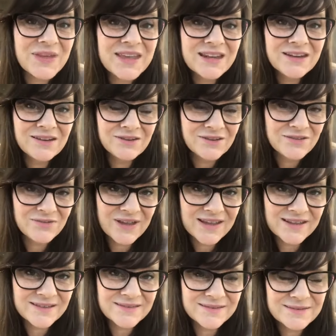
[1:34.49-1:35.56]
in Las
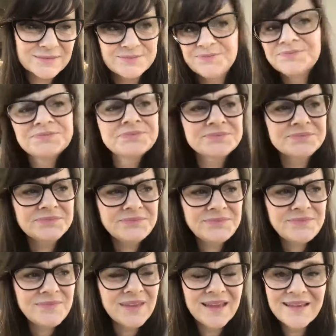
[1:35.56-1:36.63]
Vegas.
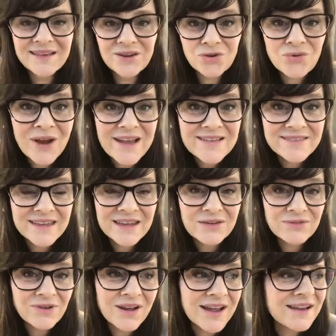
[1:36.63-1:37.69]

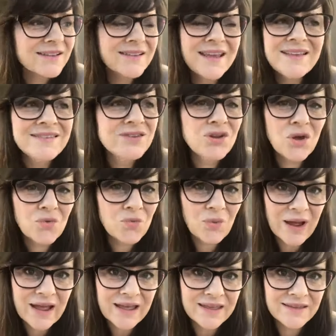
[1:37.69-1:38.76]
Crazy, right? And there's no
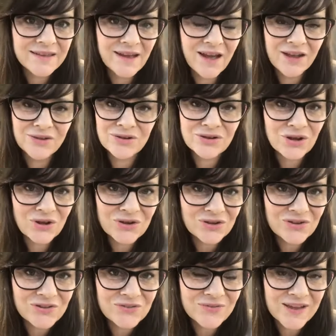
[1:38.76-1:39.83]
way I could go
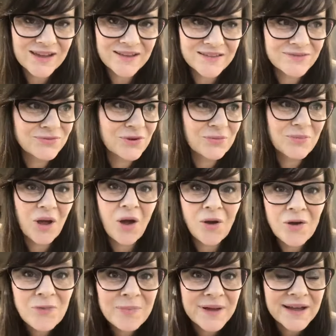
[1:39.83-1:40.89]
to Las Vegas from
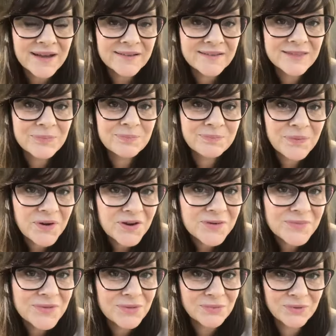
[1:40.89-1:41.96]
Hobart at the
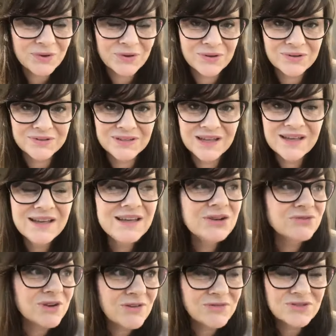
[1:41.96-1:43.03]
bottom of the world,
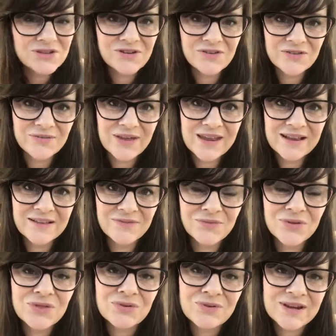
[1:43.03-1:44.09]
travel to Las Vegas
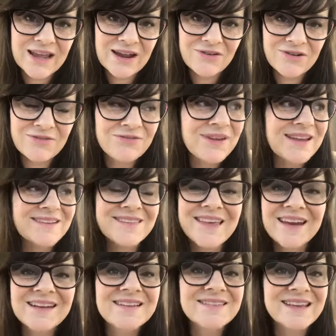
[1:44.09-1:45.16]
for a 3-hour event.
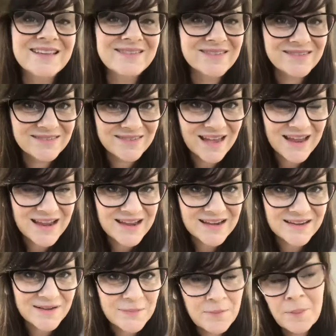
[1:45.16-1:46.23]
That is
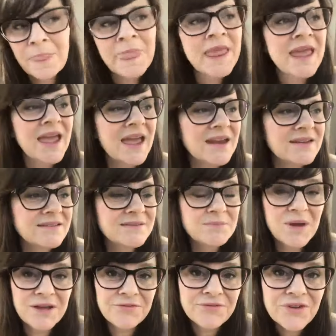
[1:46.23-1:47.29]
insane. And
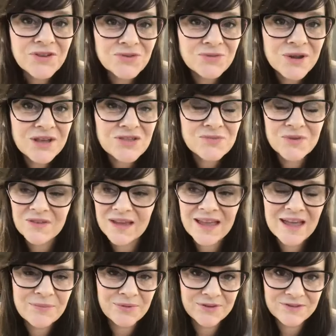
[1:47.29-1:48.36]
my first reaction was, I
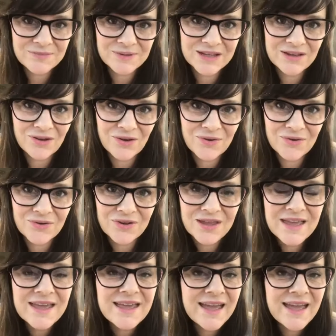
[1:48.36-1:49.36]
can't possibly go.